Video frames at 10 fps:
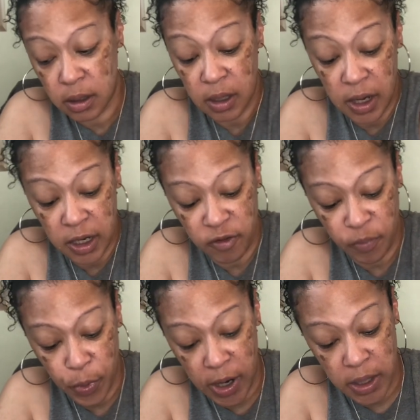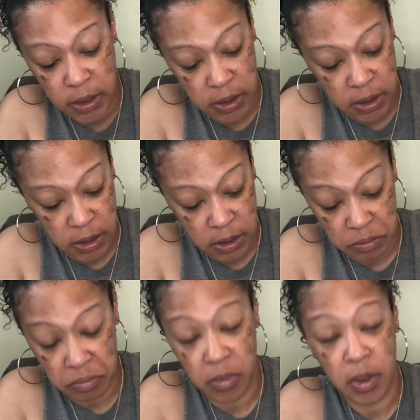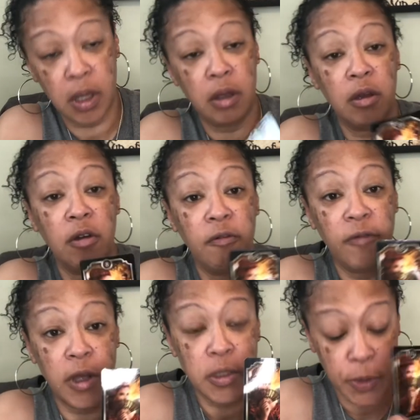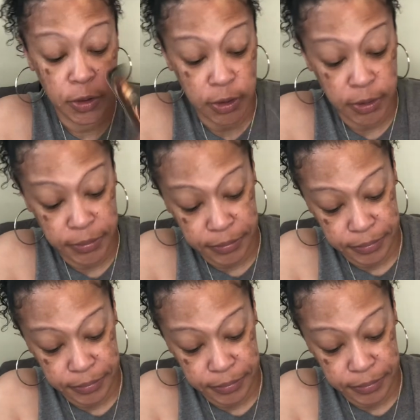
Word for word: negative press, false person.